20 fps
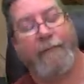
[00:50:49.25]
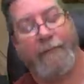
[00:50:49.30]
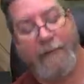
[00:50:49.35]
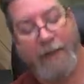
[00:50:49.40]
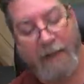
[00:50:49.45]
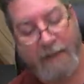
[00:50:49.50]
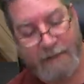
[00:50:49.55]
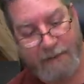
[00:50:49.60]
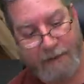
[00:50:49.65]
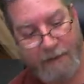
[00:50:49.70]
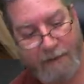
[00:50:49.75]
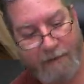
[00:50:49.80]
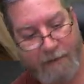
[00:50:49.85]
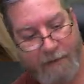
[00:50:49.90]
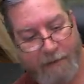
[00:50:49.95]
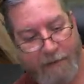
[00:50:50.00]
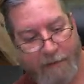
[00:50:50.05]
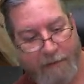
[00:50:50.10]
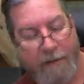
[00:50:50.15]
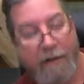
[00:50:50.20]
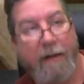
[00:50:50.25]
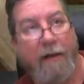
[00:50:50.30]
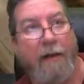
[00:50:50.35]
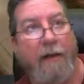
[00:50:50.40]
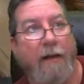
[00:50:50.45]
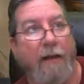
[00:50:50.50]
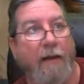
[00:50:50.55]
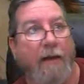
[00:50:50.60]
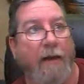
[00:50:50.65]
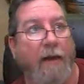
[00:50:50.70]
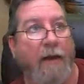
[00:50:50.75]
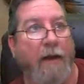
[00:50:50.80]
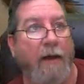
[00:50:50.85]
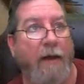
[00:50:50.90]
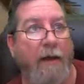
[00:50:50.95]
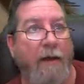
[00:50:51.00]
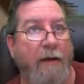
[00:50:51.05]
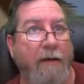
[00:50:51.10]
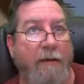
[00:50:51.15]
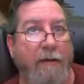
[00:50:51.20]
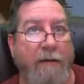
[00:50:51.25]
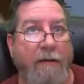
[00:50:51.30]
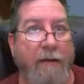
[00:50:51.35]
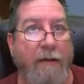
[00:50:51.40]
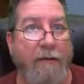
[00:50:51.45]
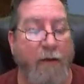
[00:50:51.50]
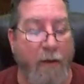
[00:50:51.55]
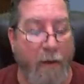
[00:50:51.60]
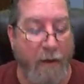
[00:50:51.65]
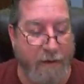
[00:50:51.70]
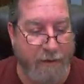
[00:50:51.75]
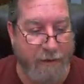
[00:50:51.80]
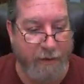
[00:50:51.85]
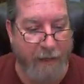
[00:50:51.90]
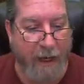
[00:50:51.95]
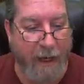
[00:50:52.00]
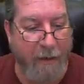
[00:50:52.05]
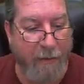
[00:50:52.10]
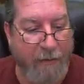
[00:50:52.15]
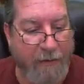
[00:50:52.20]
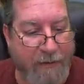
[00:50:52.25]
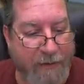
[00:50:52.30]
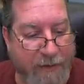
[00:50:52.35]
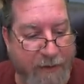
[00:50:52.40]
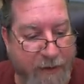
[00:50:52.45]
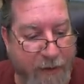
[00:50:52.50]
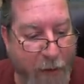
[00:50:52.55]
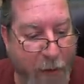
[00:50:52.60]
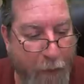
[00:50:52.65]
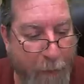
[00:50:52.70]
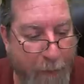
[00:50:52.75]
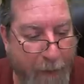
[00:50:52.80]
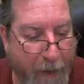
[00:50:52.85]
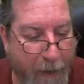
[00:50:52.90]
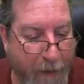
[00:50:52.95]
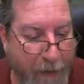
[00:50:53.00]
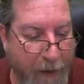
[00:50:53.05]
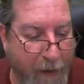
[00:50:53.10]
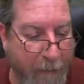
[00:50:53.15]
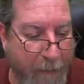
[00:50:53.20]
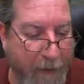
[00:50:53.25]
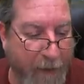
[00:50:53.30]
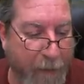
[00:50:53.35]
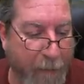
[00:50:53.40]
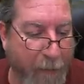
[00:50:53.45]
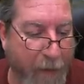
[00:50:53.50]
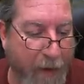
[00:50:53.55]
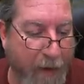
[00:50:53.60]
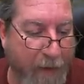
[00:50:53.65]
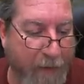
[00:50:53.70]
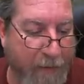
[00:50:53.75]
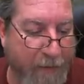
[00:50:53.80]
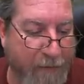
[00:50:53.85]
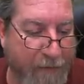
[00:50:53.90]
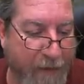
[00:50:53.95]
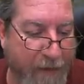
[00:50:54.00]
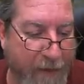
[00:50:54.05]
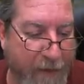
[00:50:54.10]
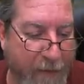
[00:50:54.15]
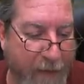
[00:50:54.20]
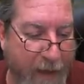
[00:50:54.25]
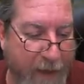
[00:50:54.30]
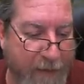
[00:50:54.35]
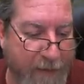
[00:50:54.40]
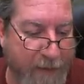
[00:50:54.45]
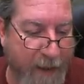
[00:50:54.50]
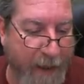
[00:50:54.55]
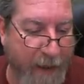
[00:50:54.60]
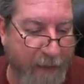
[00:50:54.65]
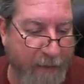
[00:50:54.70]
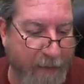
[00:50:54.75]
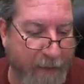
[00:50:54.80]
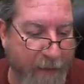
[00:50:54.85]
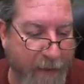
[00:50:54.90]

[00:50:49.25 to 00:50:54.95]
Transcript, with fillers: Gotcha. Another question. How is Snow Bear coming? Well, it's funny you asked that.